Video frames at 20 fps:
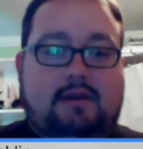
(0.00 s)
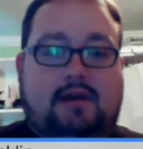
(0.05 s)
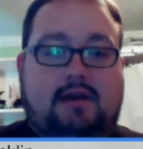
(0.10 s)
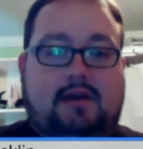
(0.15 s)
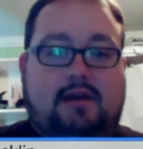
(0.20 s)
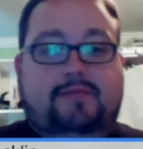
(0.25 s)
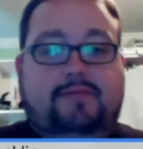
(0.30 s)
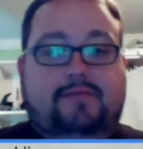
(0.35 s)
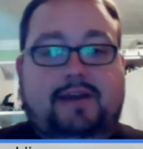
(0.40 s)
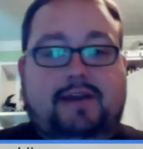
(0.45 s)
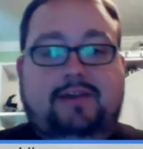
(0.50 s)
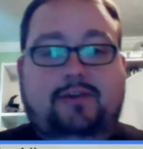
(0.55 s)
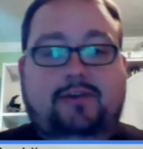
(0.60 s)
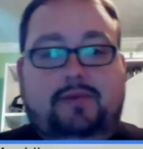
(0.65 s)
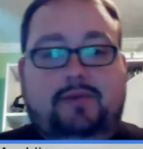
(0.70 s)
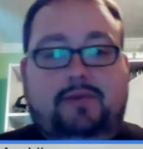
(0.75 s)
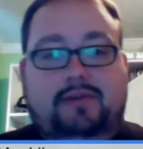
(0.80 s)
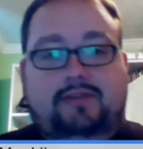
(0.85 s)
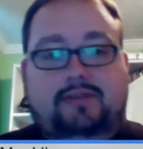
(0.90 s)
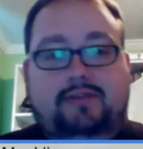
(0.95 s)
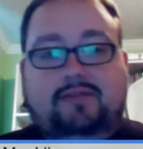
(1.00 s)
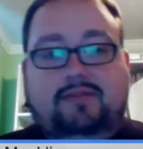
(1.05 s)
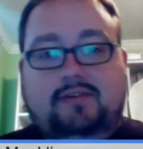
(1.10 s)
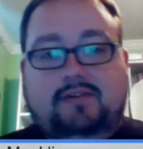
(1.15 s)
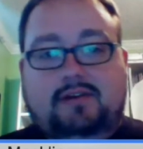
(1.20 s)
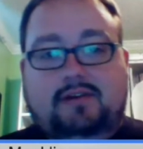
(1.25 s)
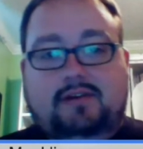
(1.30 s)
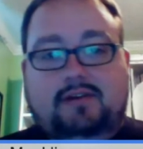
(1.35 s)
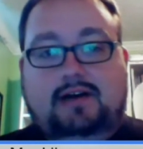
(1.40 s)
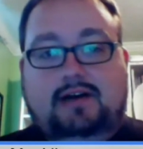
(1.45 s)
Friend humans,
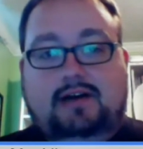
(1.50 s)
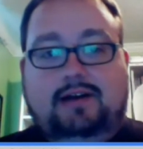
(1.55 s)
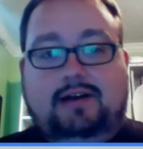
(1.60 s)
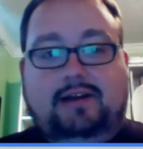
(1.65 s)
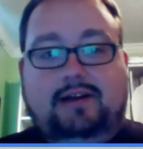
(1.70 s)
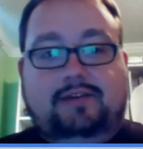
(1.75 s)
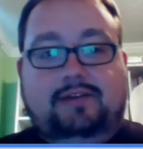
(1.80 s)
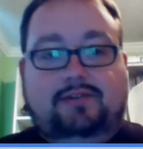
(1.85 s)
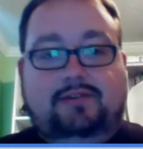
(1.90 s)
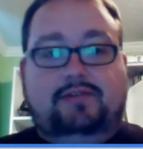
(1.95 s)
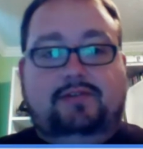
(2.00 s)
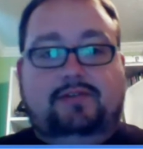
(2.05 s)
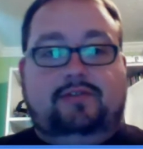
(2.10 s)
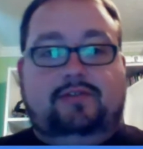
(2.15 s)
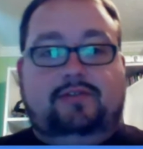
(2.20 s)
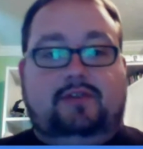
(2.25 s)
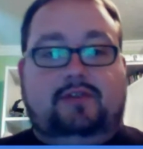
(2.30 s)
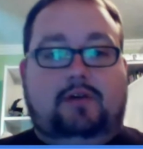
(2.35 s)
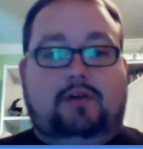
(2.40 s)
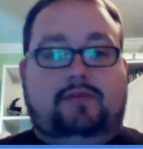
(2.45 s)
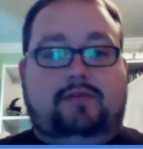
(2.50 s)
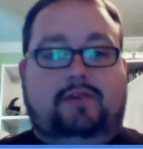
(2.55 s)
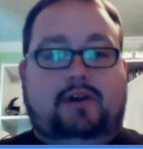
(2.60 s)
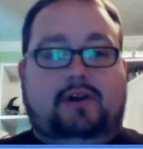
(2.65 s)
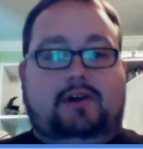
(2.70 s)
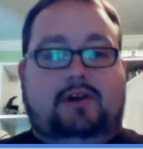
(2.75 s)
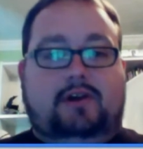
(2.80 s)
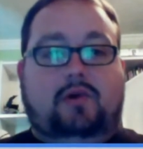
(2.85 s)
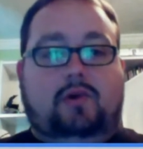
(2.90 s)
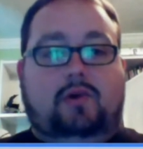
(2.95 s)
introduce yourself.
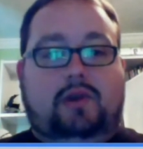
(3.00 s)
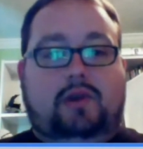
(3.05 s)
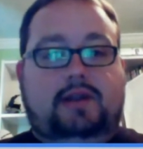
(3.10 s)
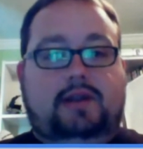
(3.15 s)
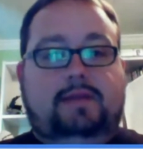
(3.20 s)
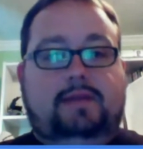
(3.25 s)
Corey